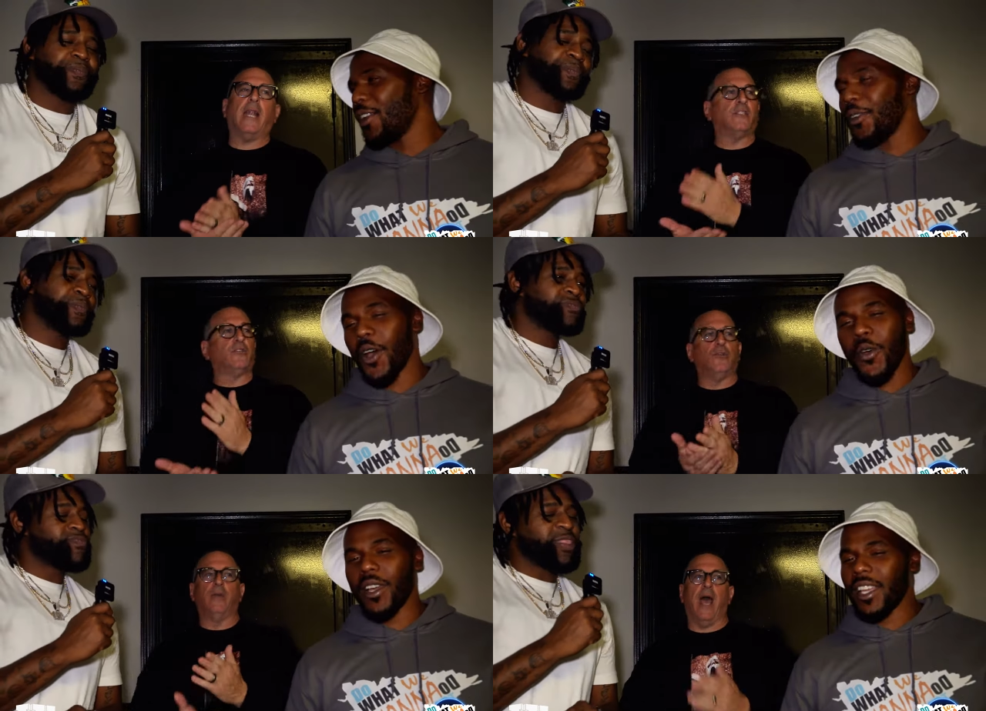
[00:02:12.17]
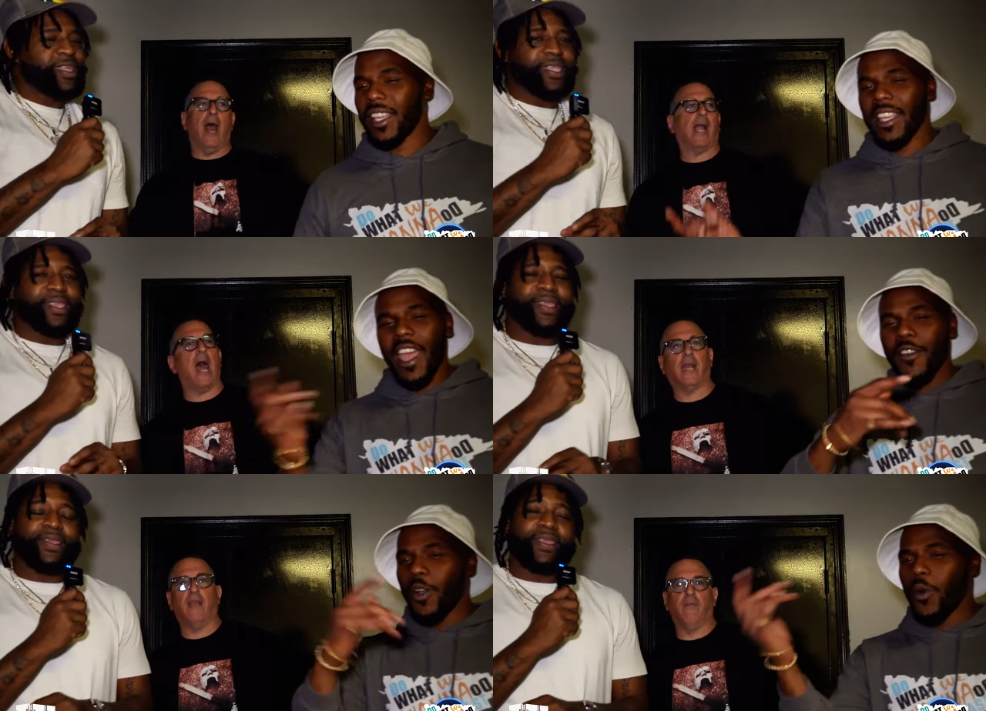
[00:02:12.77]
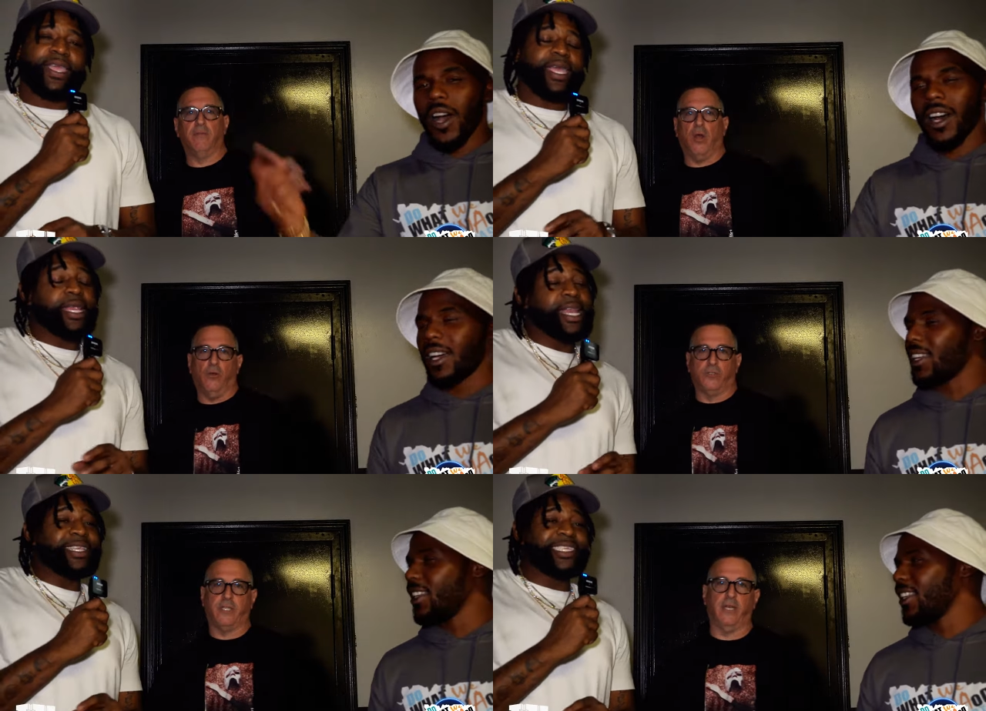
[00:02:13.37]
Speaker 1: to do that. I got to give them the
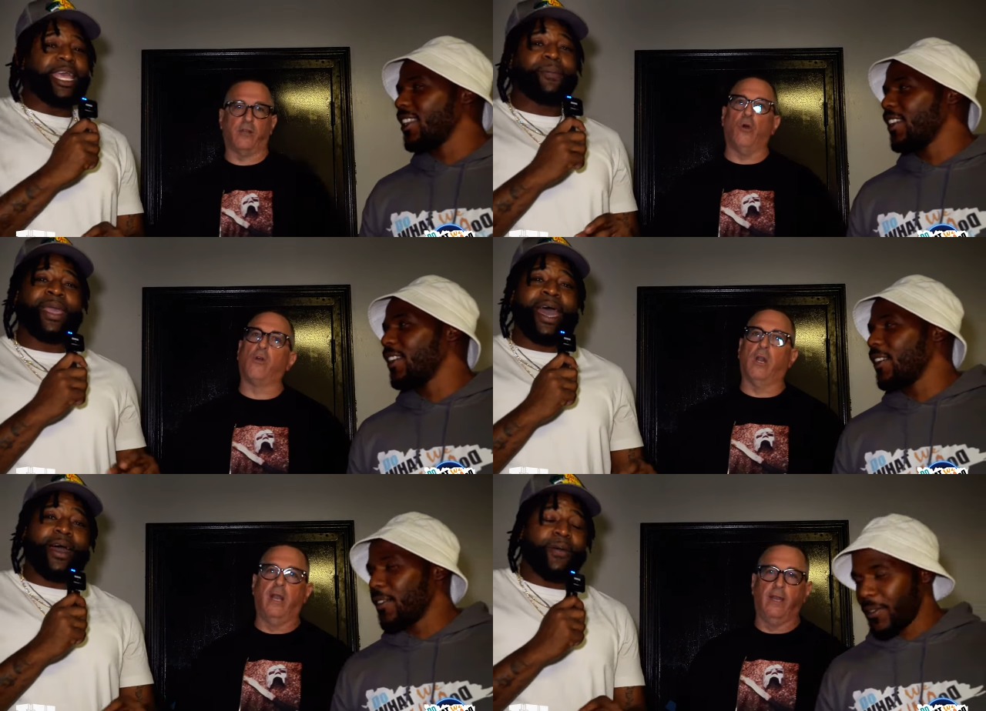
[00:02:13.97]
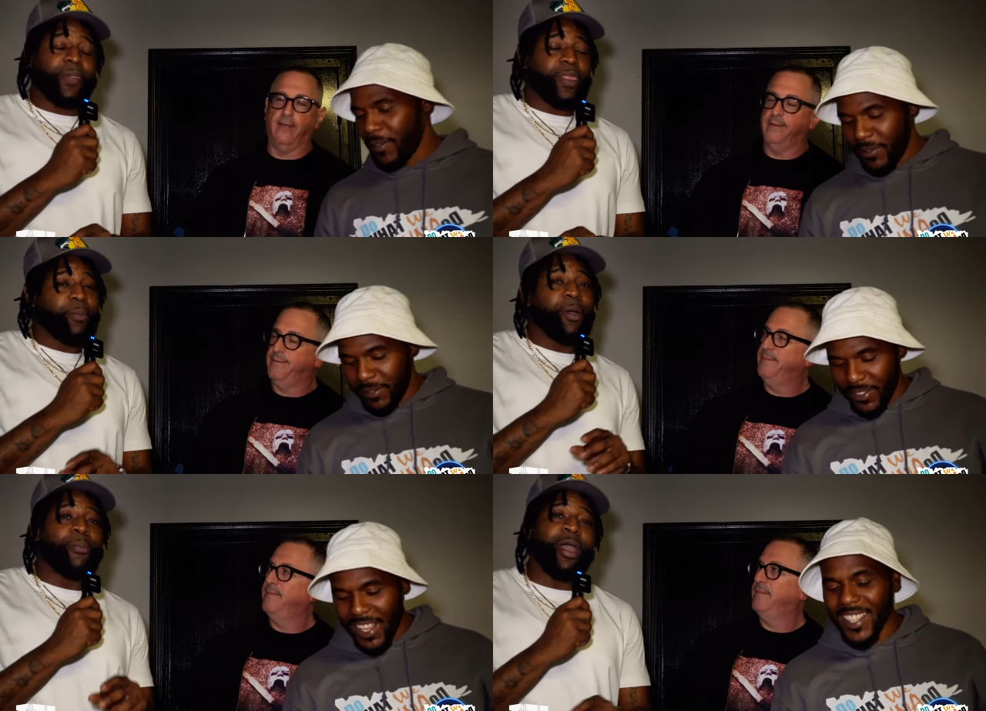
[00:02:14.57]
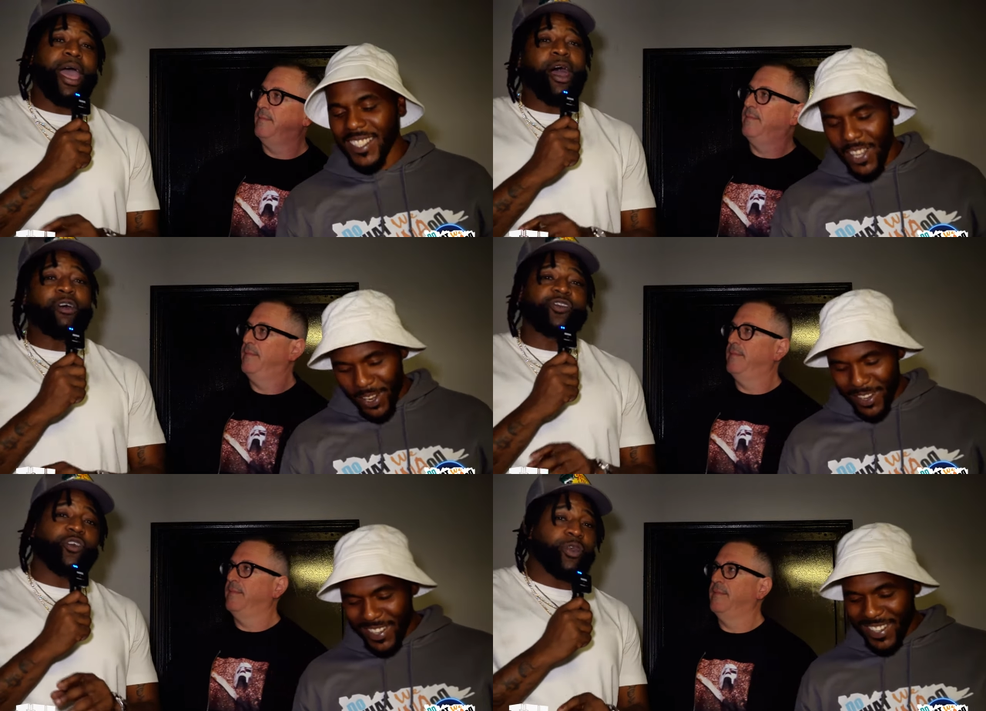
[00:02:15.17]
whole Now
Speaker 2: check me out. My boy
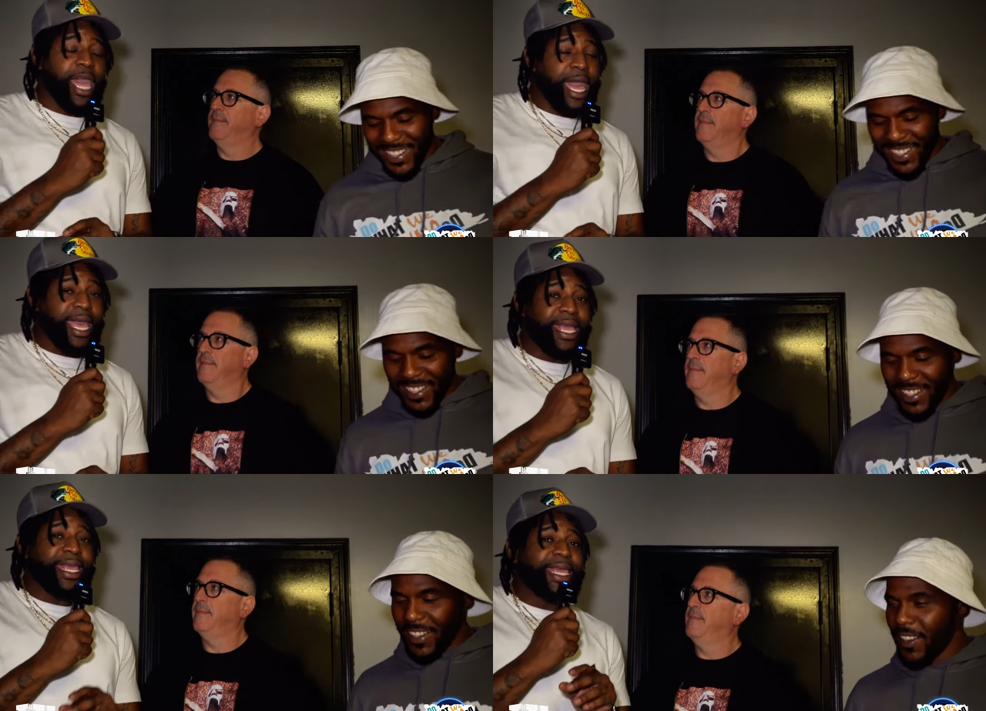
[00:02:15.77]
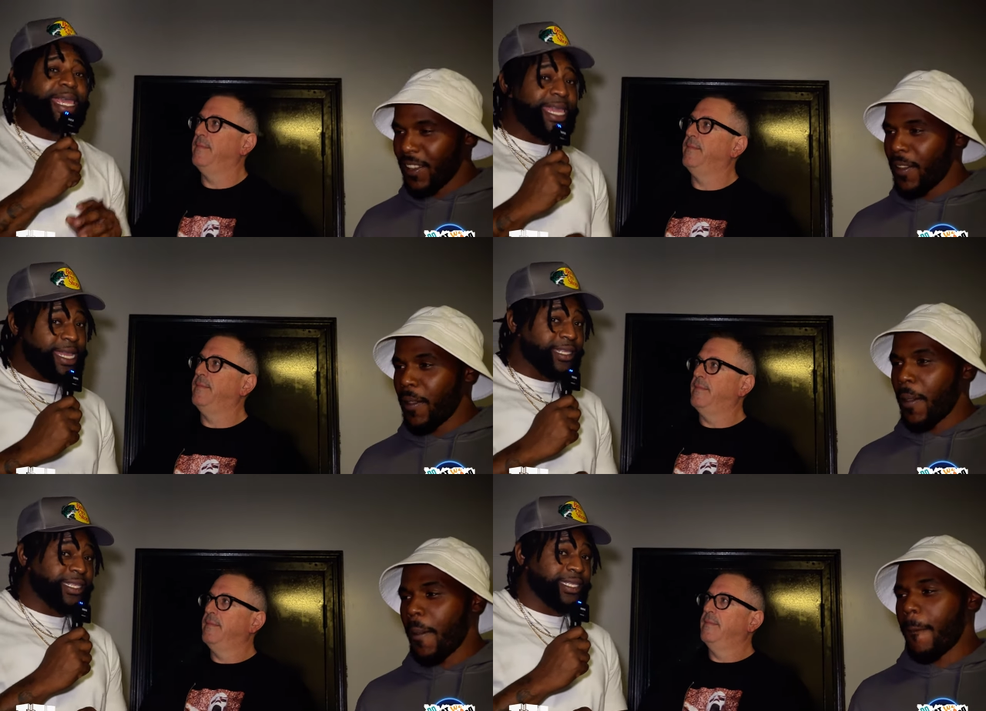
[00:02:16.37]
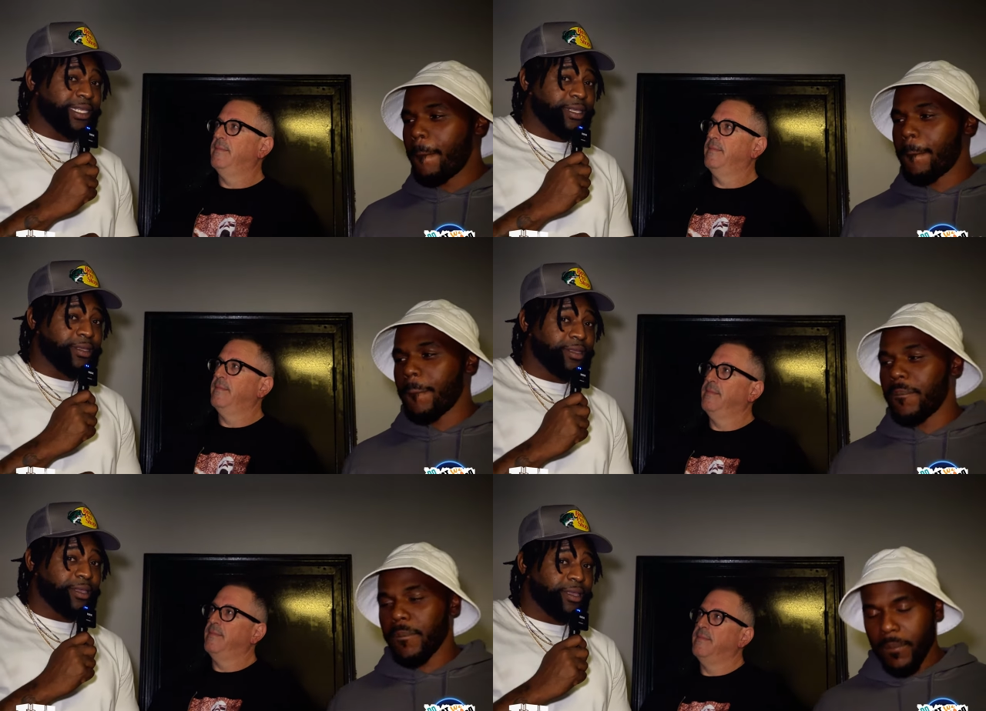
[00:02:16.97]
also got hits
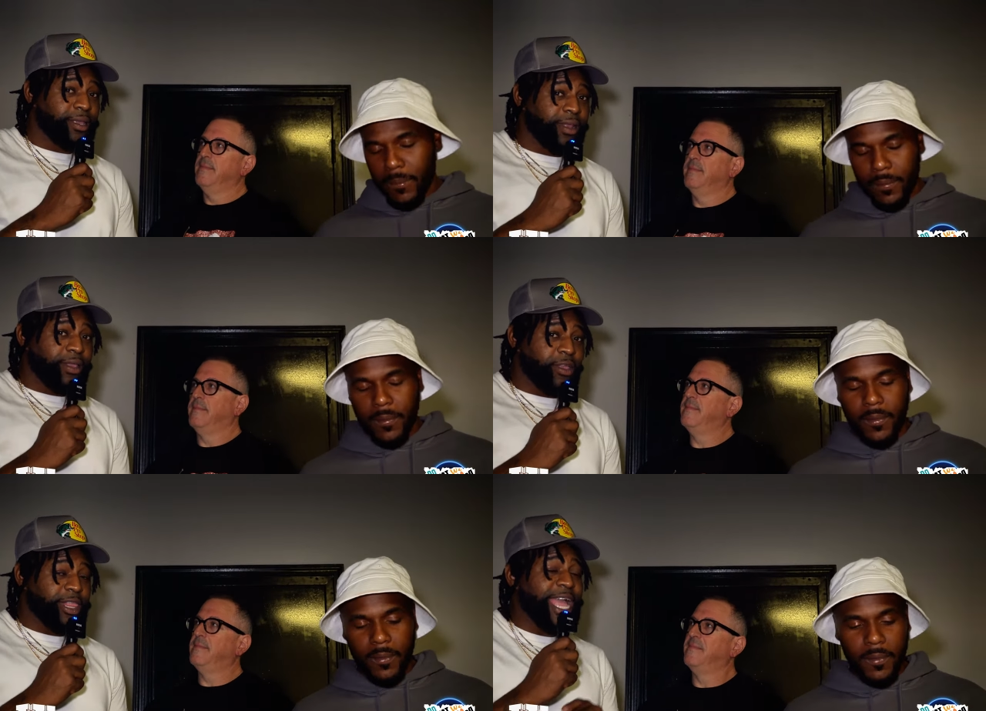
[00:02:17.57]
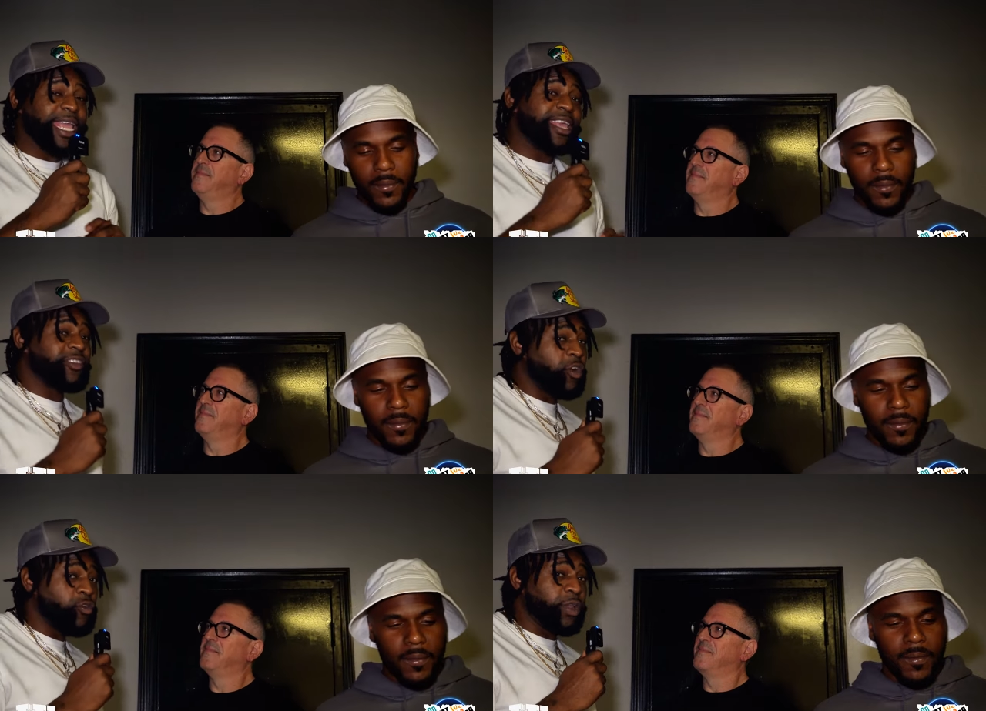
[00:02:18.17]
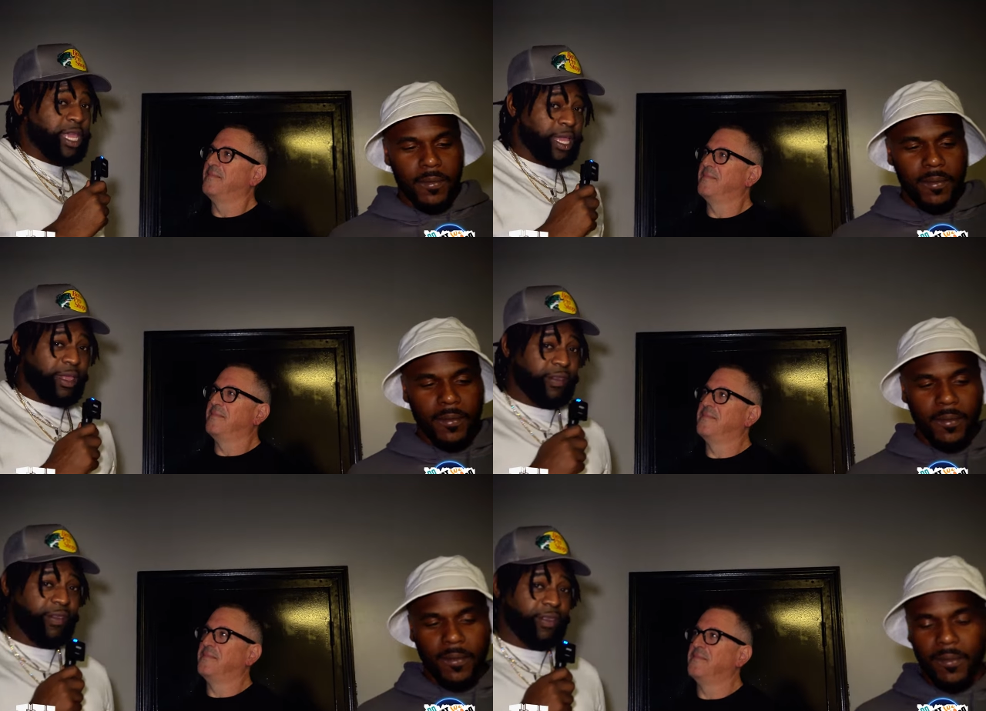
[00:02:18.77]
like his own
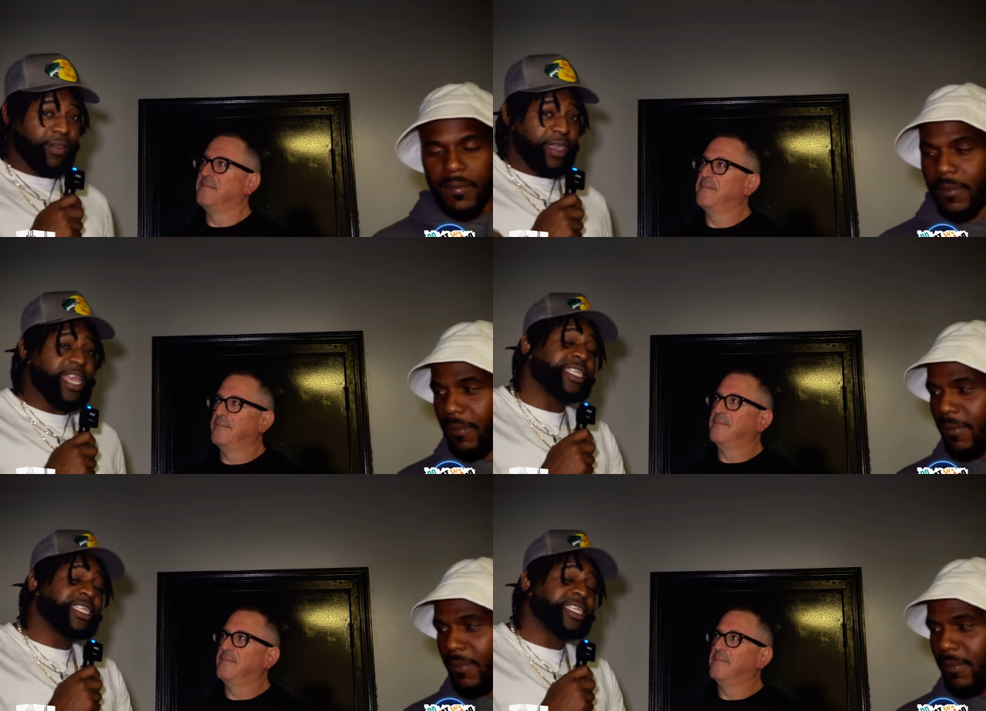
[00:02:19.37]
hits. He